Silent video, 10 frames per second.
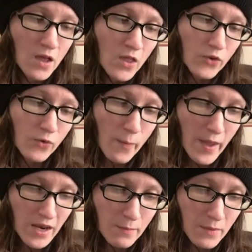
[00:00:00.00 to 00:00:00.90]
The
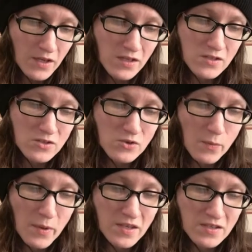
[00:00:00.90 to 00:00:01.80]
remaining monkeys threw
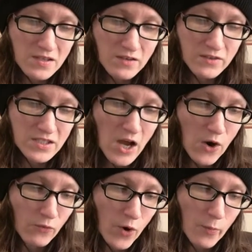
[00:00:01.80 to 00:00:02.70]
pieces of
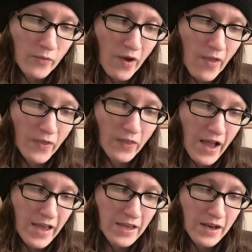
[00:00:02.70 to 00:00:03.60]
stout rope around the
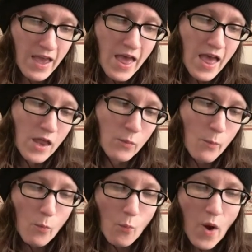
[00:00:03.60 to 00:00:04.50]
lion and
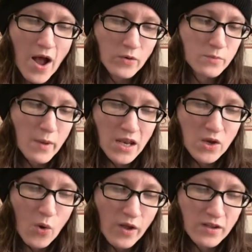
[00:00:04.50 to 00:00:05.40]
wound many
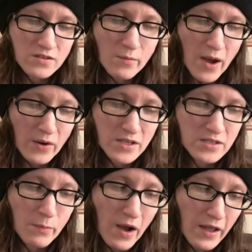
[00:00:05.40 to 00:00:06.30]
coils about
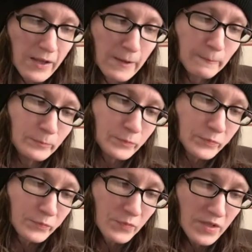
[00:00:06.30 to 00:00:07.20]
his body
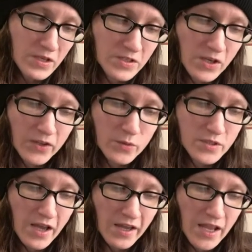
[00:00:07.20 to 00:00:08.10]
until he
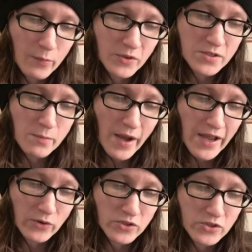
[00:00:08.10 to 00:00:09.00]
was unable to
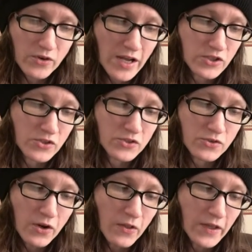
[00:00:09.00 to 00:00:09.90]
bite or scratch or
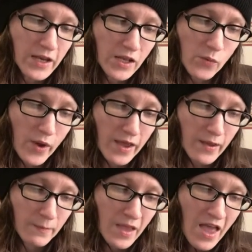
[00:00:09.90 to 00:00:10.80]
struggle in any
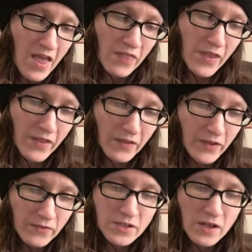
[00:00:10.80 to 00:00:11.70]
way. Then they
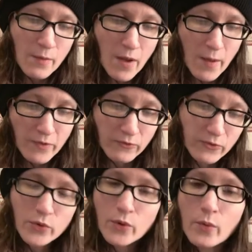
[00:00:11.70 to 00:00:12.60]
lifted him up and
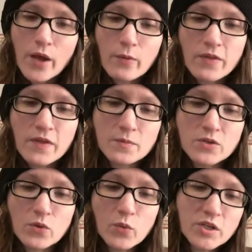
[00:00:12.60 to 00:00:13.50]
flew away with him
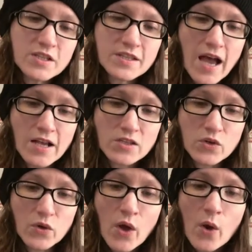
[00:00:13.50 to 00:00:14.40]
to the witch's
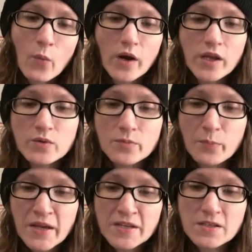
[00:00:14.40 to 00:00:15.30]
castle, where he was
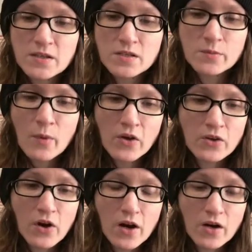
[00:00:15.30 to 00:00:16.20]
placed in a small
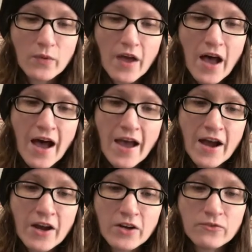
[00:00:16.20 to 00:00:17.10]
yard with a high
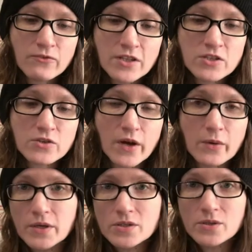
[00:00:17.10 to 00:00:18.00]
iron fence
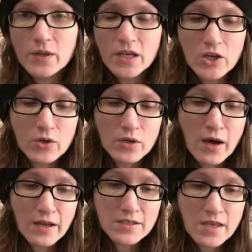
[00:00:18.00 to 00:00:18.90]
around it so that he could
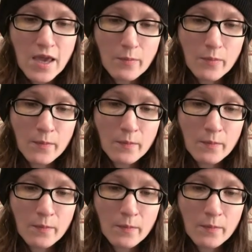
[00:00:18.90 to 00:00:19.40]
not escape.